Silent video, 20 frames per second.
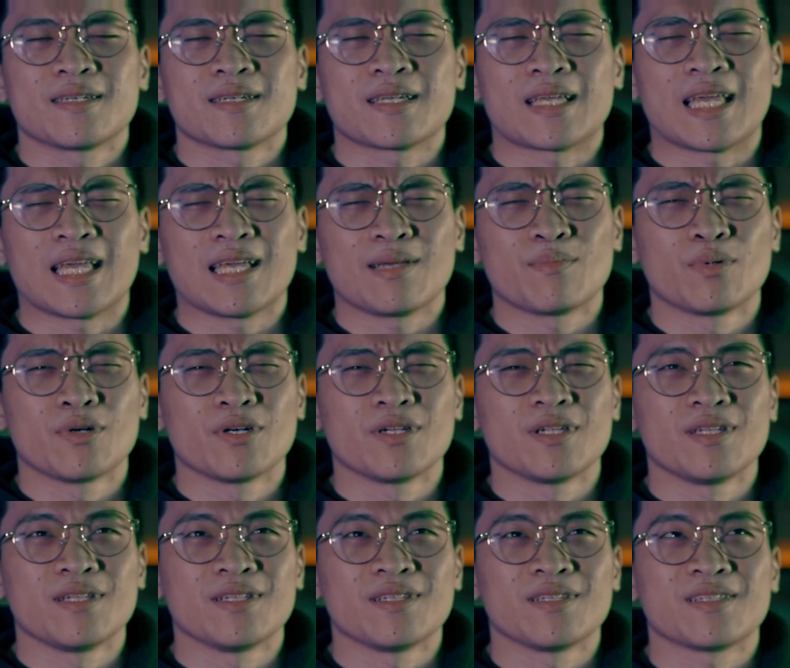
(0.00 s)

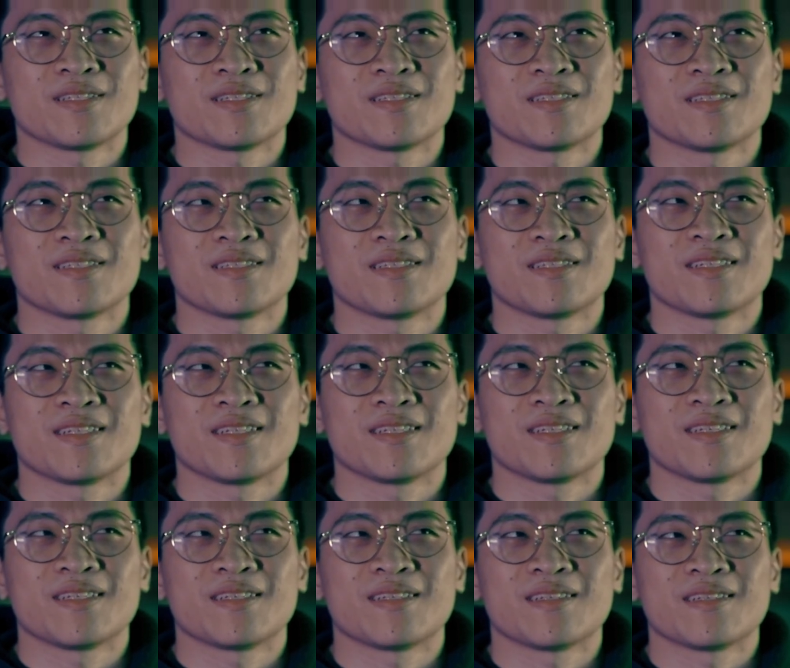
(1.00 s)
cable
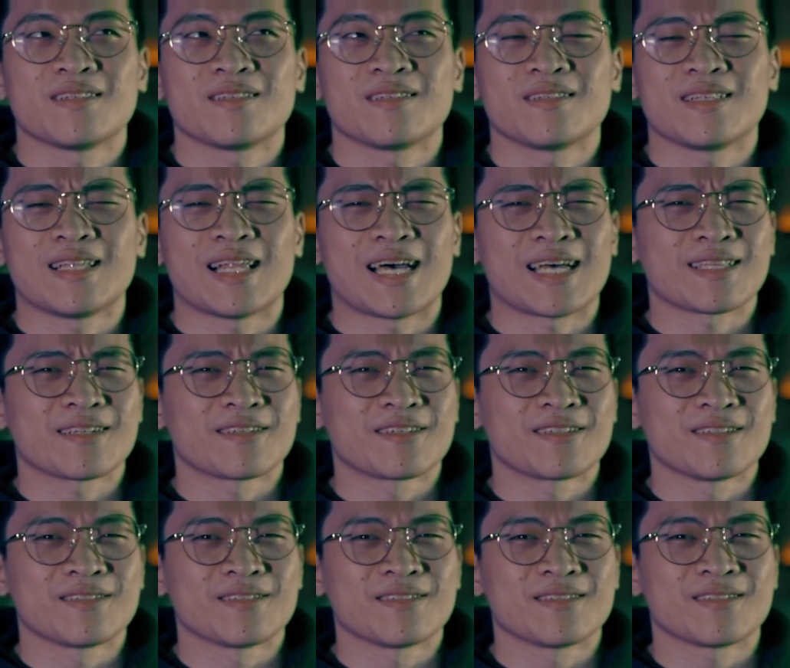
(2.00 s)

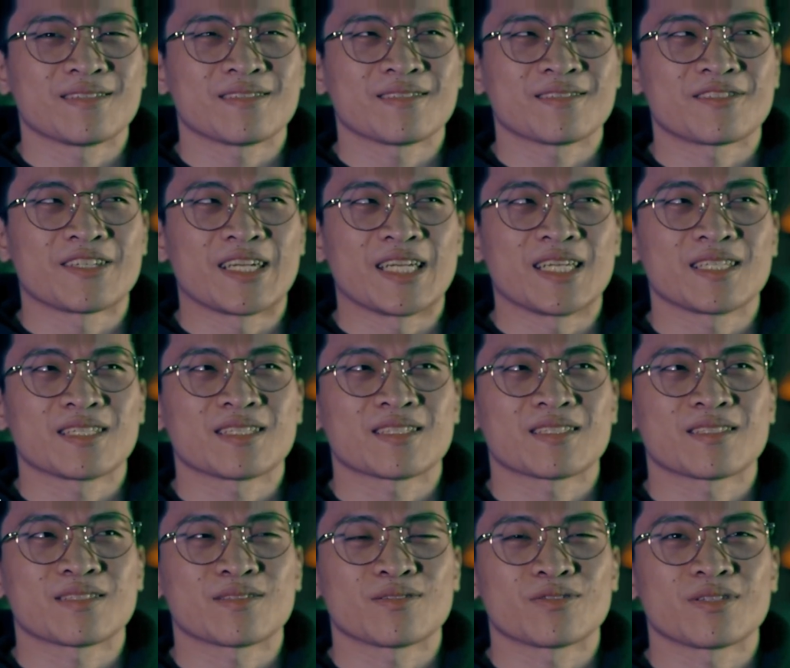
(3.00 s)
lateral
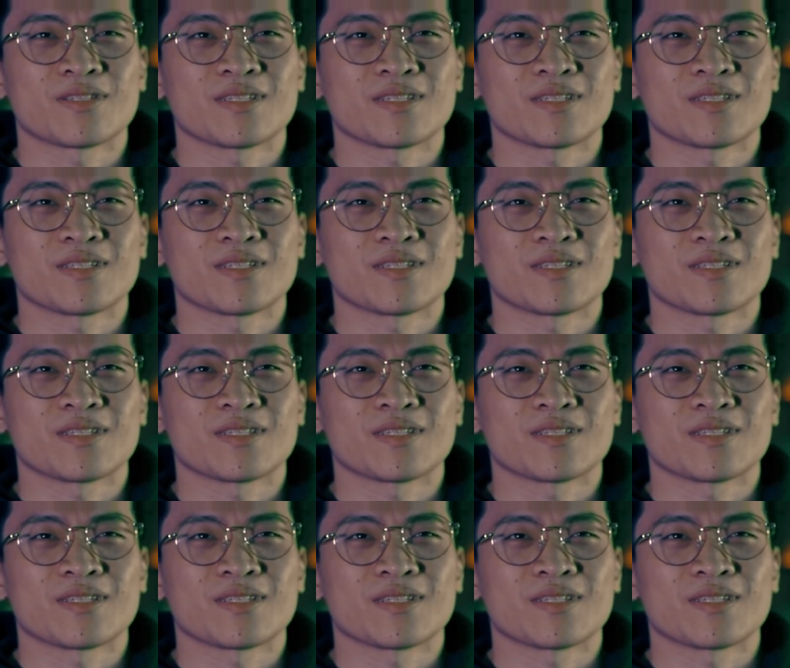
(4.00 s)
raise.